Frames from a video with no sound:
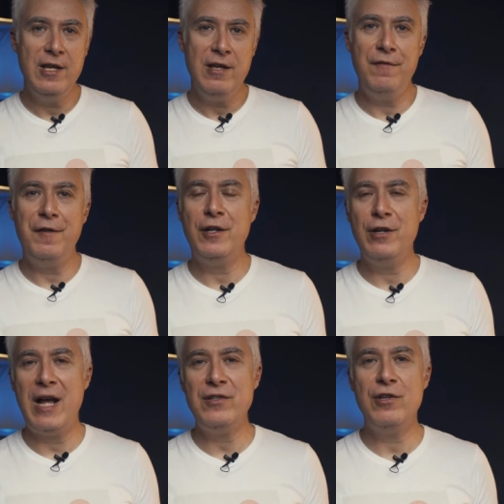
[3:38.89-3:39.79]
if I
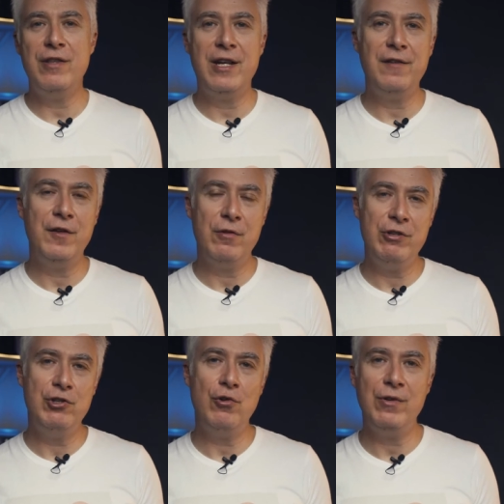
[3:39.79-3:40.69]
could ask you that if you're
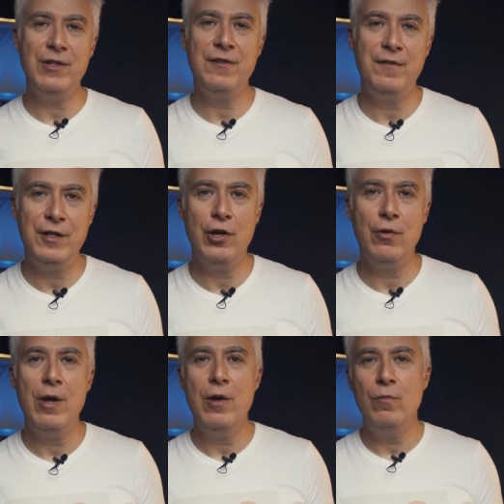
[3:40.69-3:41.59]
enjoying this
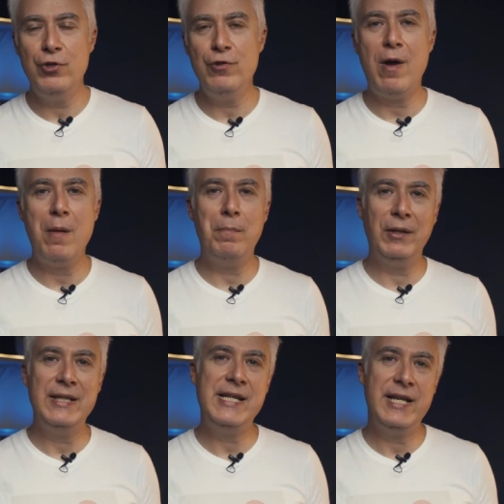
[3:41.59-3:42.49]
video, would you mind
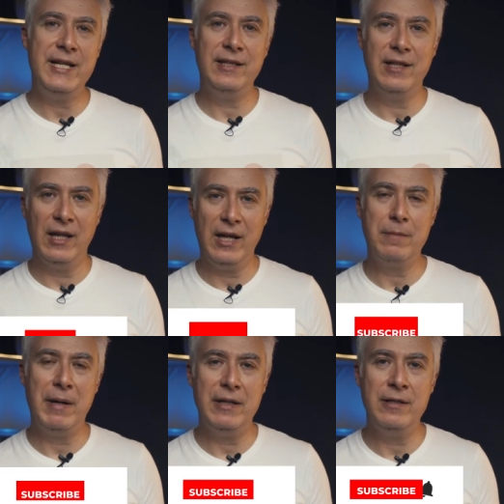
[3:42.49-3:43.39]
please hitting the
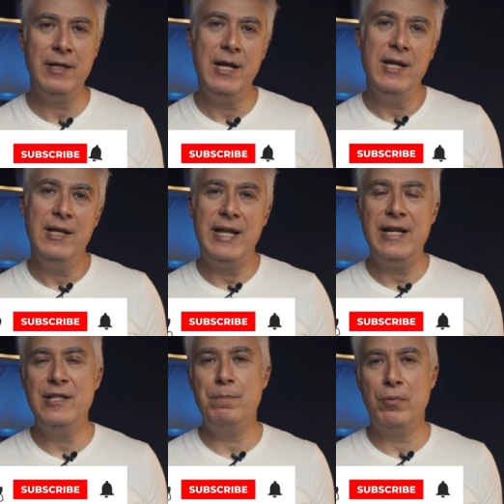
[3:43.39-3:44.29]
like button? That
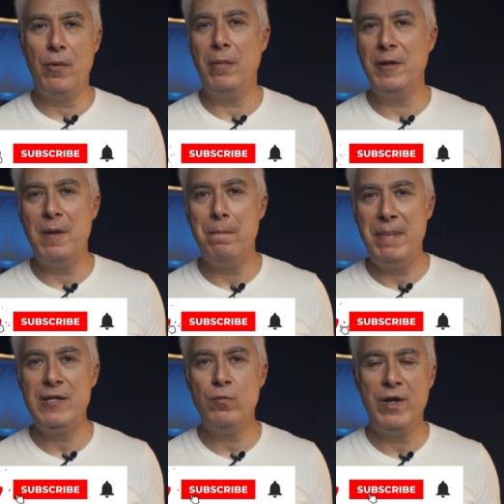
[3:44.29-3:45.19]
is probably the
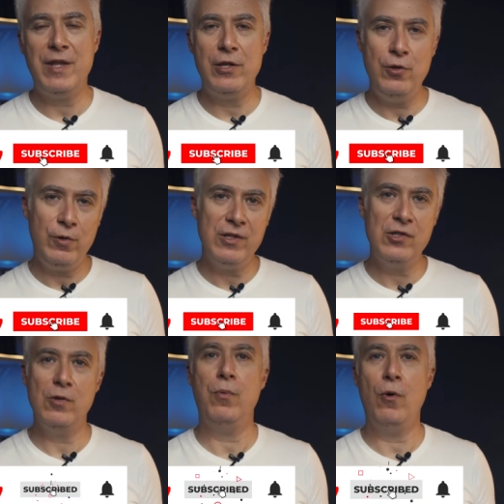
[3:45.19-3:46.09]
best way that you can
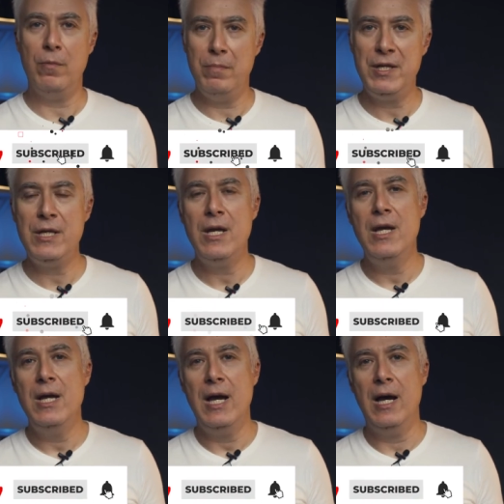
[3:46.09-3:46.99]
support me.
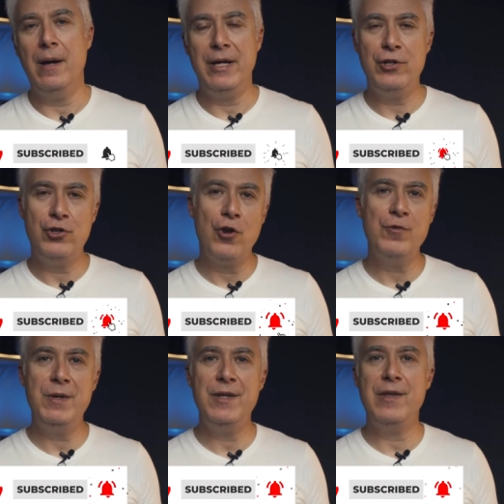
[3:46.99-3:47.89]
Uh, it shows
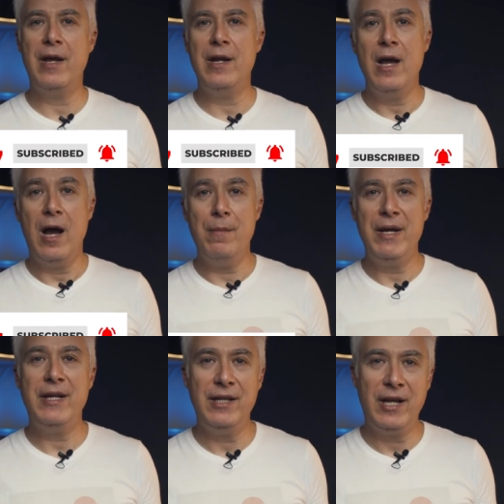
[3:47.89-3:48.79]
me that I'm
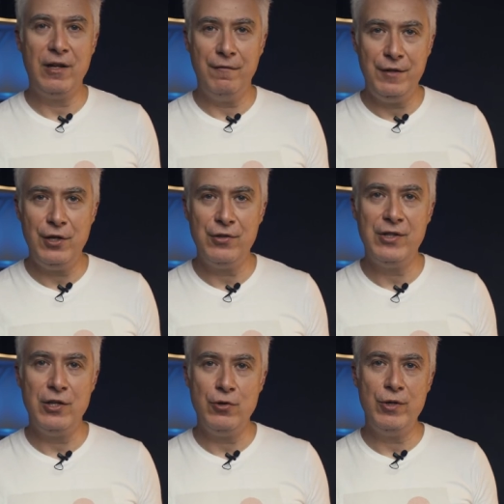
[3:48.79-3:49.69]
making the kind of videos
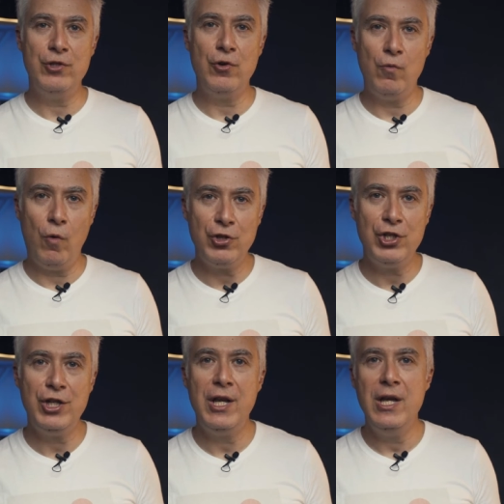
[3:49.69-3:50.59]
that you enjoy
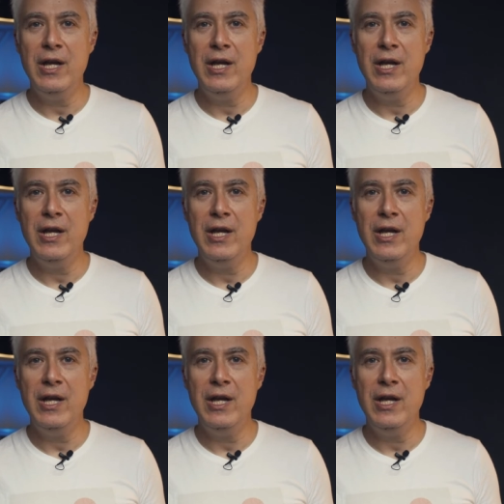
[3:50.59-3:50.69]
watching,